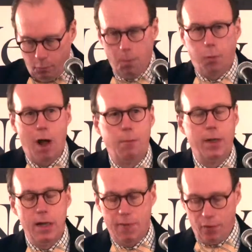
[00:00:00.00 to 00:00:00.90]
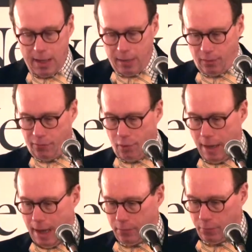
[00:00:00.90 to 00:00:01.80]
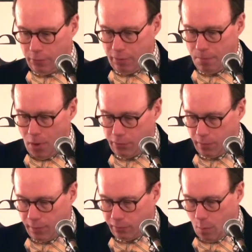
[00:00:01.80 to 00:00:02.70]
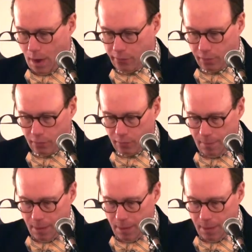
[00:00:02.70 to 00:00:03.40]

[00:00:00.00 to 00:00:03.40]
We'll probably never get the full answers to most of these questions,